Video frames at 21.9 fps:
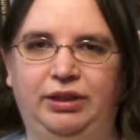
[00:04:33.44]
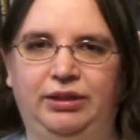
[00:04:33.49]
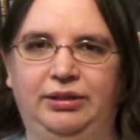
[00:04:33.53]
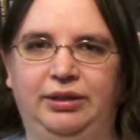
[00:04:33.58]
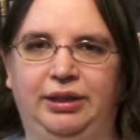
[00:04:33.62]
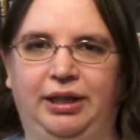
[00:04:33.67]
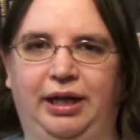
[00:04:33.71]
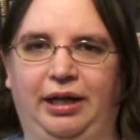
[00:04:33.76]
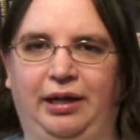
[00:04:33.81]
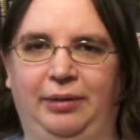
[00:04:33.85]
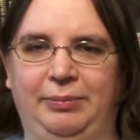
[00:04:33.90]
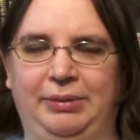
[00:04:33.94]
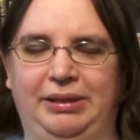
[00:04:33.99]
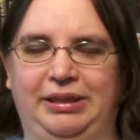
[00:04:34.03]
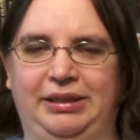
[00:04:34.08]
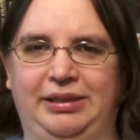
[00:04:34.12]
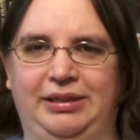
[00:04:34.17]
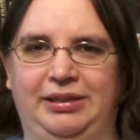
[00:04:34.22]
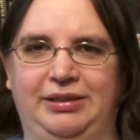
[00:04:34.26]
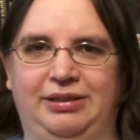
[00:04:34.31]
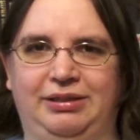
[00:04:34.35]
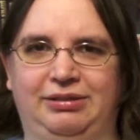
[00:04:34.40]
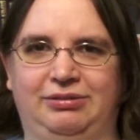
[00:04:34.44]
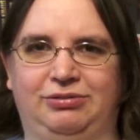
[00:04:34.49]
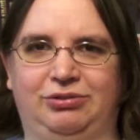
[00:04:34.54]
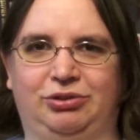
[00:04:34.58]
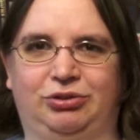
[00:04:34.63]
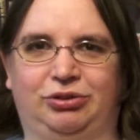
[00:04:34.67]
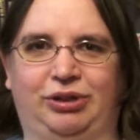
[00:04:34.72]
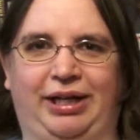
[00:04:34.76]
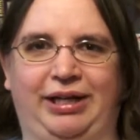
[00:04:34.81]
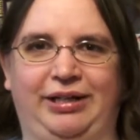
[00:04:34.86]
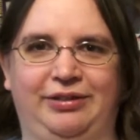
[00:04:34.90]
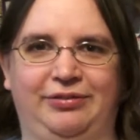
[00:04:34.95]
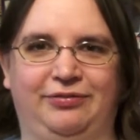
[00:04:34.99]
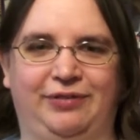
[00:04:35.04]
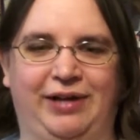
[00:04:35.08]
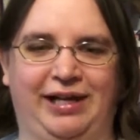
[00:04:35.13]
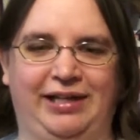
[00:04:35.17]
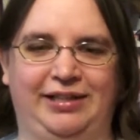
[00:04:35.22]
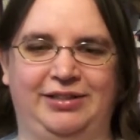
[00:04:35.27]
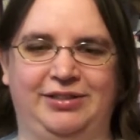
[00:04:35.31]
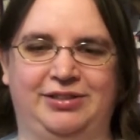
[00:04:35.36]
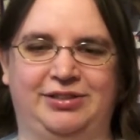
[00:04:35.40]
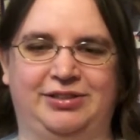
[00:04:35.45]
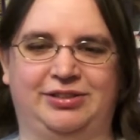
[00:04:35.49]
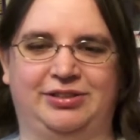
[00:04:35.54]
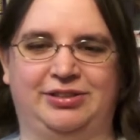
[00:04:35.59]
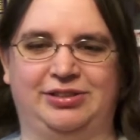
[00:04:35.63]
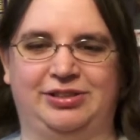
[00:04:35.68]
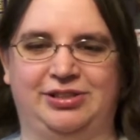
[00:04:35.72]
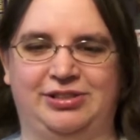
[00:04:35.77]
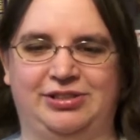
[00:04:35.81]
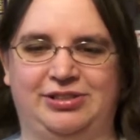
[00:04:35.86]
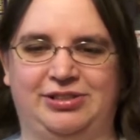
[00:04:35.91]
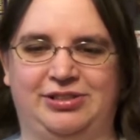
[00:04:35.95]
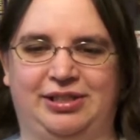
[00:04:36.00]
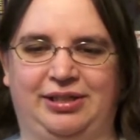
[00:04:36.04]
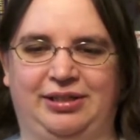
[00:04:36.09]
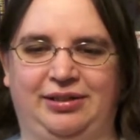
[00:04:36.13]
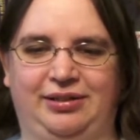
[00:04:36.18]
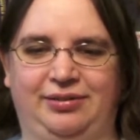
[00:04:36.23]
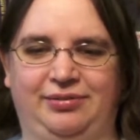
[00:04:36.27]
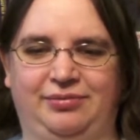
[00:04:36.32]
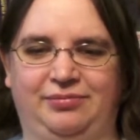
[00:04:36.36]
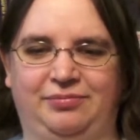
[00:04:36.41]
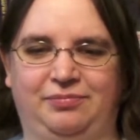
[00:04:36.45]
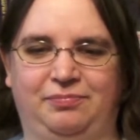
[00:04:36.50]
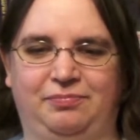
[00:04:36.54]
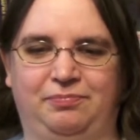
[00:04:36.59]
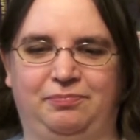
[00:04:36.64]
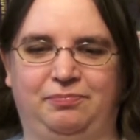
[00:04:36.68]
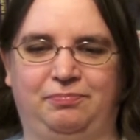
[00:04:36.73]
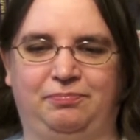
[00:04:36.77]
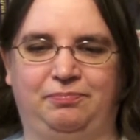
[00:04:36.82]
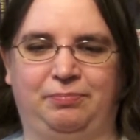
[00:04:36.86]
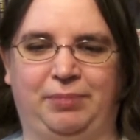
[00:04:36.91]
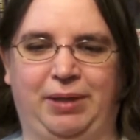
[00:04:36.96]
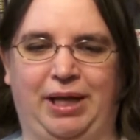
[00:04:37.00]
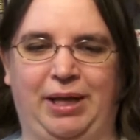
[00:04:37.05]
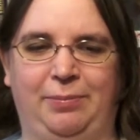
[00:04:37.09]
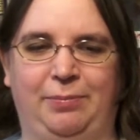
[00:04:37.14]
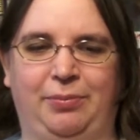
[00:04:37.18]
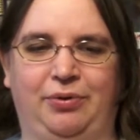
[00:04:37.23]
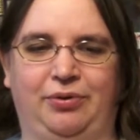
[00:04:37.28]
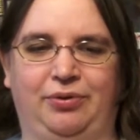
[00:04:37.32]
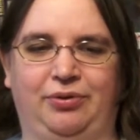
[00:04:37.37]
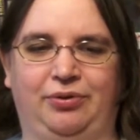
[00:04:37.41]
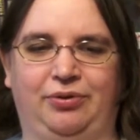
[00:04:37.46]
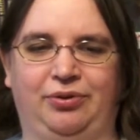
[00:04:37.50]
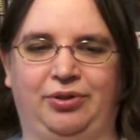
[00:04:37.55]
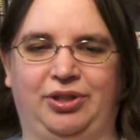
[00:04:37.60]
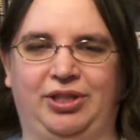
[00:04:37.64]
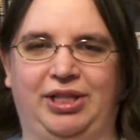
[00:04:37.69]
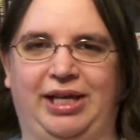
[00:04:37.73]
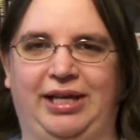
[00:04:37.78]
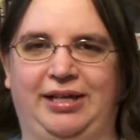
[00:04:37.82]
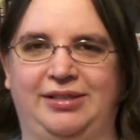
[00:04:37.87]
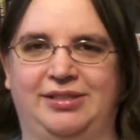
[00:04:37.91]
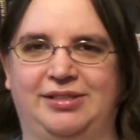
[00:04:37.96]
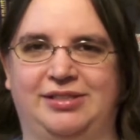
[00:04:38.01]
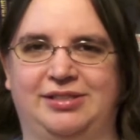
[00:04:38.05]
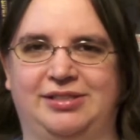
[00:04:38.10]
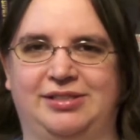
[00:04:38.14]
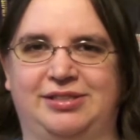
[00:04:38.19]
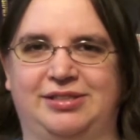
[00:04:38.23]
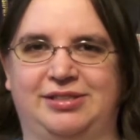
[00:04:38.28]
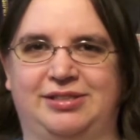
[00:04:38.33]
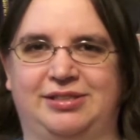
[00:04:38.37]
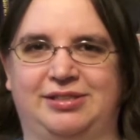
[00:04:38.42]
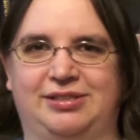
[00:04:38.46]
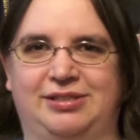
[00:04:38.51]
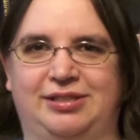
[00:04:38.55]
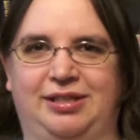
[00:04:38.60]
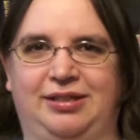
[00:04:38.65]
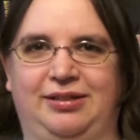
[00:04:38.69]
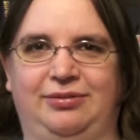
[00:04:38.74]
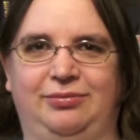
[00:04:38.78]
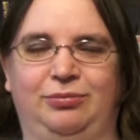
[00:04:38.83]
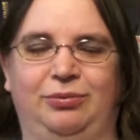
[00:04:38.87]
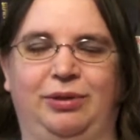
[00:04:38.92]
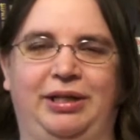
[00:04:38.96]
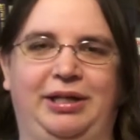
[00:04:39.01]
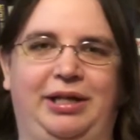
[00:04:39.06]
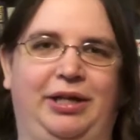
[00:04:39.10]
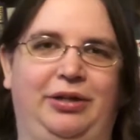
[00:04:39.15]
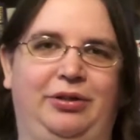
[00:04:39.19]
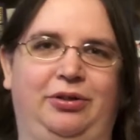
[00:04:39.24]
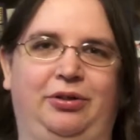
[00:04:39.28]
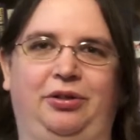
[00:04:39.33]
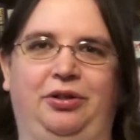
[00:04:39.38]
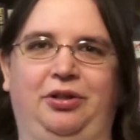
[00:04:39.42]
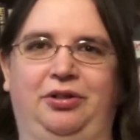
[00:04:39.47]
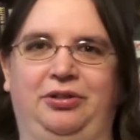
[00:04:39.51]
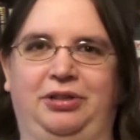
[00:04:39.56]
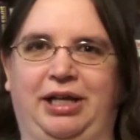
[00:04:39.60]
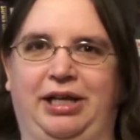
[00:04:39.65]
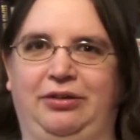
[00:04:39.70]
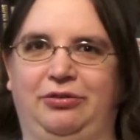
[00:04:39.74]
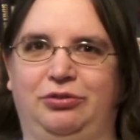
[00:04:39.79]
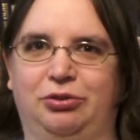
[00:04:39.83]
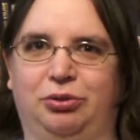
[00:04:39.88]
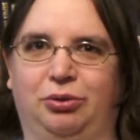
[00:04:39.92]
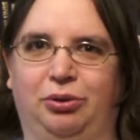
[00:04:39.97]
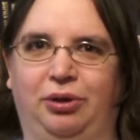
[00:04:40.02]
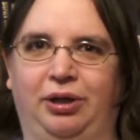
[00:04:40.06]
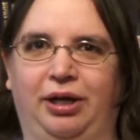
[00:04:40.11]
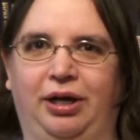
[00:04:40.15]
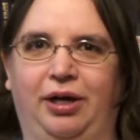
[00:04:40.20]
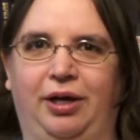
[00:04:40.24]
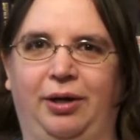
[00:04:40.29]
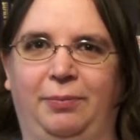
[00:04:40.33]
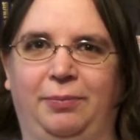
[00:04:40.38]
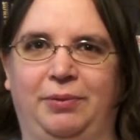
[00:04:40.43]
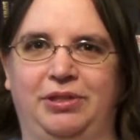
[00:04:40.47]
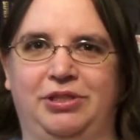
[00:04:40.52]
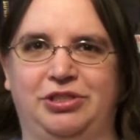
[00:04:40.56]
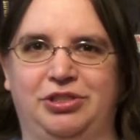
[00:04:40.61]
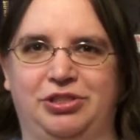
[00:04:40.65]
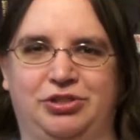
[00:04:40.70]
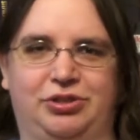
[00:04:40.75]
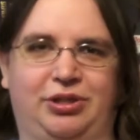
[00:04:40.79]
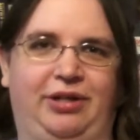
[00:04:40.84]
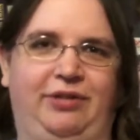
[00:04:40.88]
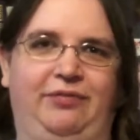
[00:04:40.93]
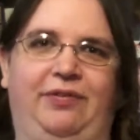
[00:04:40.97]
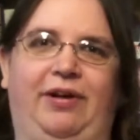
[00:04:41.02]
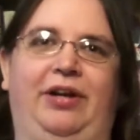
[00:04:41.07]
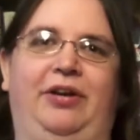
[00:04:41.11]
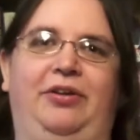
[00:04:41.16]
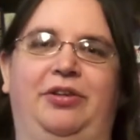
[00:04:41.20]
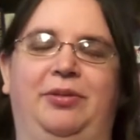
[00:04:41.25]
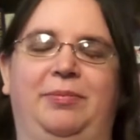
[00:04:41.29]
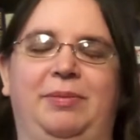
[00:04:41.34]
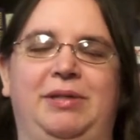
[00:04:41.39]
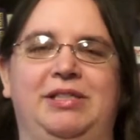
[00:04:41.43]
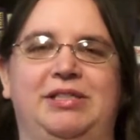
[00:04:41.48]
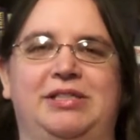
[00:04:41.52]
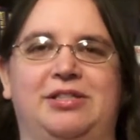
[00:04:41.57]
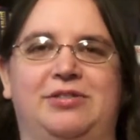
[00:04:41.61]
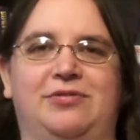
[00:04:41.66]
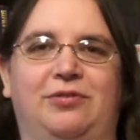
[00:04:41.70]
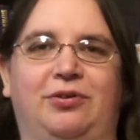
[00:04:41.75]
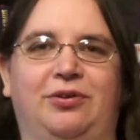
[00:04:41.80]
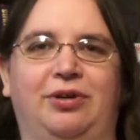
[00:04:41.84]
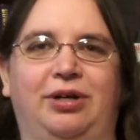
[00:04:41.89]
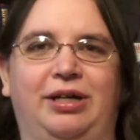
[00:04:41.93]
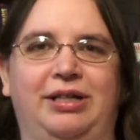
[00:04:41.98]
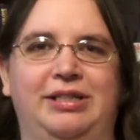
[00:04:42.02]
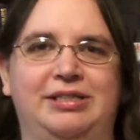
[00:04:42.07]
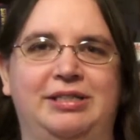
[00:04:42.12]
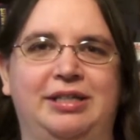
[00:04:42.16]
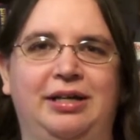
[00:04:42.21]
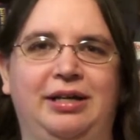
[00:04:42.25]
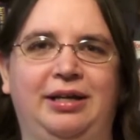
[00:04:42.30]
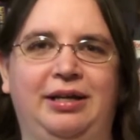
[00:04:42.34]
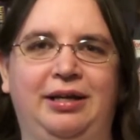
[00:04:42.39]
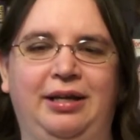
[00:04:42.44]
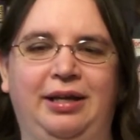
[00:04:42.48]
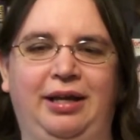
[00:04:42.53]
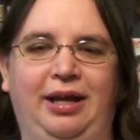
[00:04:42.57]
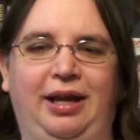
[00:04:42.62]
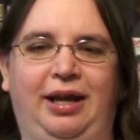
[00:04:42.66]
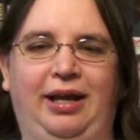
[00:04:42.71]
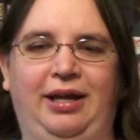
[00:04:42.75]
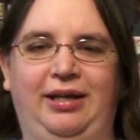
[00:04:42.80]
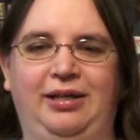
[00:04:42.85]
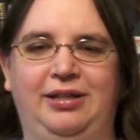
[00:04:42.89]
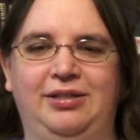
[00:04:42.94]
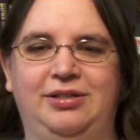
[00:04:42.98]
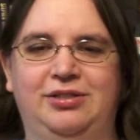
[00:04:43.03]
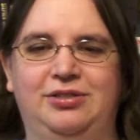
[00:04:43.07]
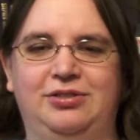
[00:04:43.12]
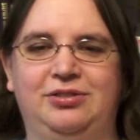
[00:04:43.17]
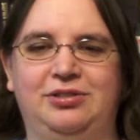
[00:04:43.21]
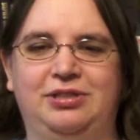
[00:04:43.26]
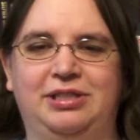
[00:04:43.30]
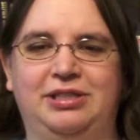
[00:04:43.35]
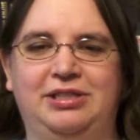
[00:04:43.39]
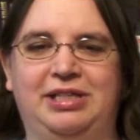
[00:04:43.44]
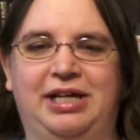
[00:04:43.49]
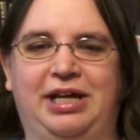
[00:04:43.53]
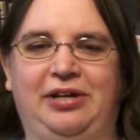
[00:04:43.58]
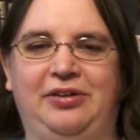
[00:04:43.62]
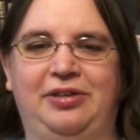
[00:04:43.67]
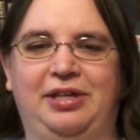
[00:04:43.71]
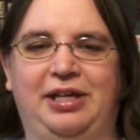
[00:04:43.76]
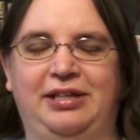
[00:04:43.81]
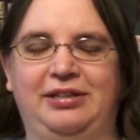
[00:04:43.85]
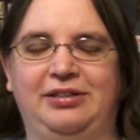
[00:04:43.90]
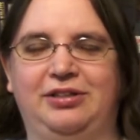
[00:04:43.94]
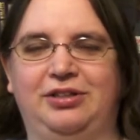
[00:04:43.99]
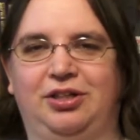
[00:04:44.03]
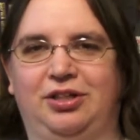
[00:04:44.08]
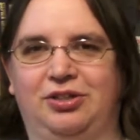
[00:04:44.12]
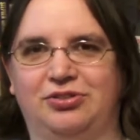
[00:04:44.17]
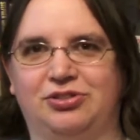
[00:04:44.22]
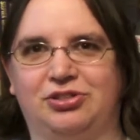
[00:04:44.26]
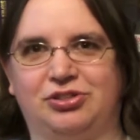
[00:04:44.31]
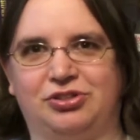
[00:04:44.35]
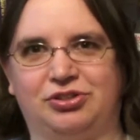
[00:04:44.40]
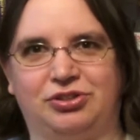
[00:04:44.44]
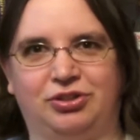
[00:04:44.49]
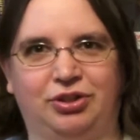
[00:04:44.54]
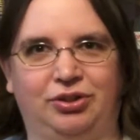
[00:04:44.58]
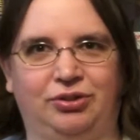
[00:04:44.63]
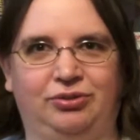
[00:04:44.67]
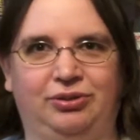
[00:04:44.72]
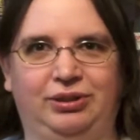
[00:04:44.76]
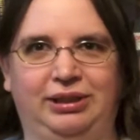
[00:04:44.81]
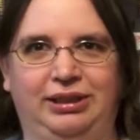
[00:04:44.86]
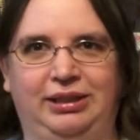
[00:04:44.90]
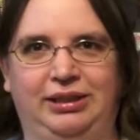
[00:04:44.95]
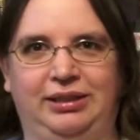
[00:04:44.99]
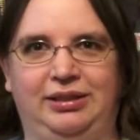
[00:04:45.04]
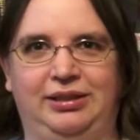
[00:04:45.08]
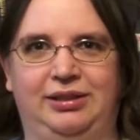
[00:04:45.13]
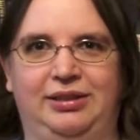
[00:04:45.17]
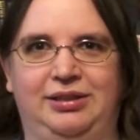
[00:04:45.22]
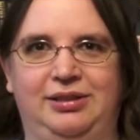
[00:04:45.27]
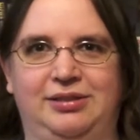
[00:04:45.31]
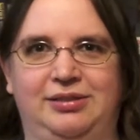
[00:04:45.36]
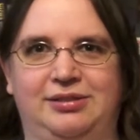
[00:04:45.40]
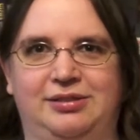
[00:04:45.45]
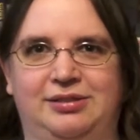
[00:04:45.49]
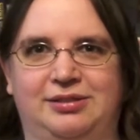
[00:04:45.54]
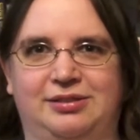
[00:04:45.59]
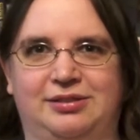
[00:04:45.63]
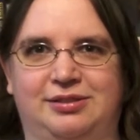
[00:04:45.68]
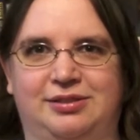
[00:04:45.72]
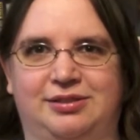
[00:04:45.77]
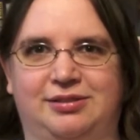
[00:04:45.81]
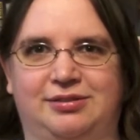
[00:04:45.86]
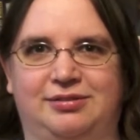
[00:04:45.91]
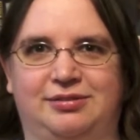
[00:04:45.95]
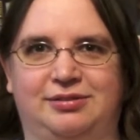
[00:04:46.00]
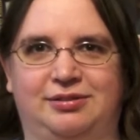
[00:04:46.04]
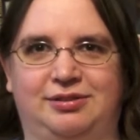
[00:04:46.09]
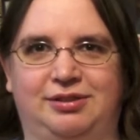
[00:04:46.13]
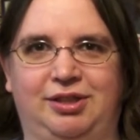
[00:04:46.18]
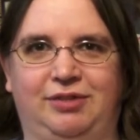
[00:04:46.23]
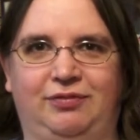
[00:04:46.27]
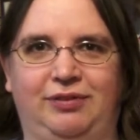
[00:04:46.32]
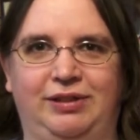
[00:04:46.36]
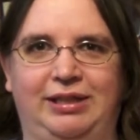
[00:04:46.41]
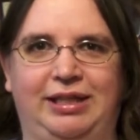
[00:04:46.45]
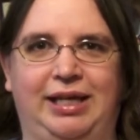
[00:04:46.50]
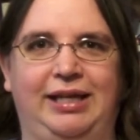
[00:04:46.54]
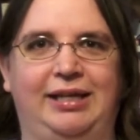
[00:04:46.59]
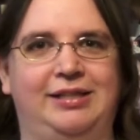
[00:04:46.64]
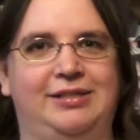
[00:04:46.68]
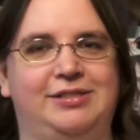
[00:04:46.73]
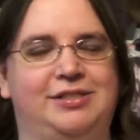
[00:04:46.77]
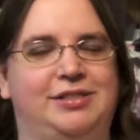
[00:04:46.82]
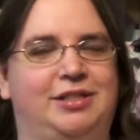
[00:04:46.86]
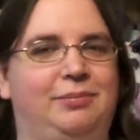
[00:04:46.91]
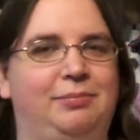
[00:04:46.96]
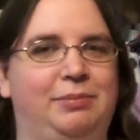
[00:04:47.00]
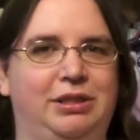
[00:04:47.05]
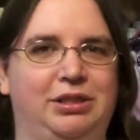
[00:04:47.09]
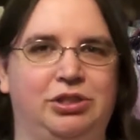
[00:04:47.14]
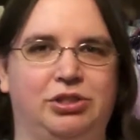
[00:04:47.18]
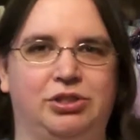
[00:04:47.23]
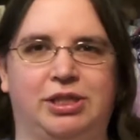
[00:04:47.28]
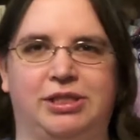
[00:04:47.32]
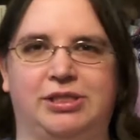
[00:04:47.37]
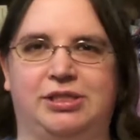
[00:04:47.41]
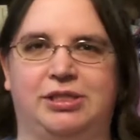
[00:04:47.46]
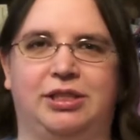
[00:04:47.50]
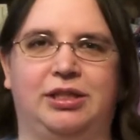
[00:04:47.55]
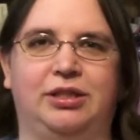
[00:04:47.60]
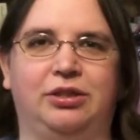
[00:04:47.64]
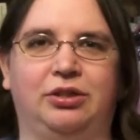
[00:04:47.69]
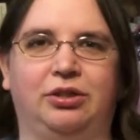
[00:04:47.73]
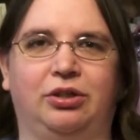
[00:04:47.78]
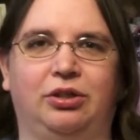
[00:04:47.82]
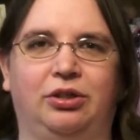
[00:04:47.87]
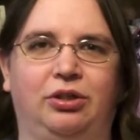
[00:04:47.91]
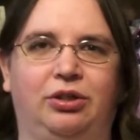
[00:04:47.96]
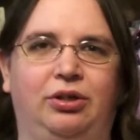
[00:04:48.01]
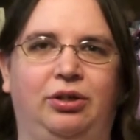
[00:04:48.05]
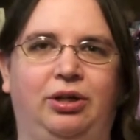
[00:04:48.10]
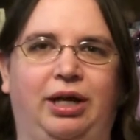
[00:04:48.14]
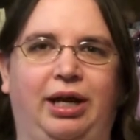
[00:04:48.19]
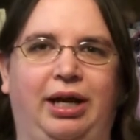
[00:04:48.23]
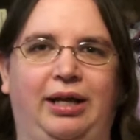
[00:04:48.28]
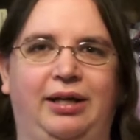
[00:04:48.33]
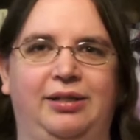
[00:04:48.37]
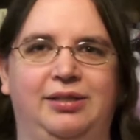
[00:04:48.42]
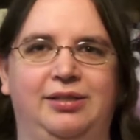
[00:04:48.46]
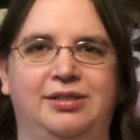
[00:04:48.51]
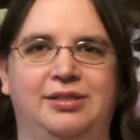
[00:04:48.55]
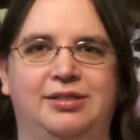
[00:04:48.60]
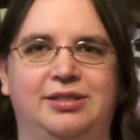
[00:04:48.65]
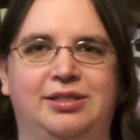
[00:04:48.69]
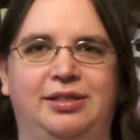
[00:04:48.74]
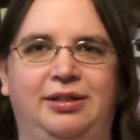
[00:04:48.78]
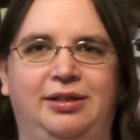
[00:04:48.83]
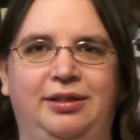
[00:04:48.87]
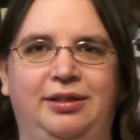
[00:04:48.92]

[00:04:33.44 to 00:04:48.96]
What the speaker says: Nanami trying to find this paper that Ren had earlier kind of torn up, and she's trying to find all the pieces for it. And you can tell that, you know, slowly he's definitely gaining some interest in her, and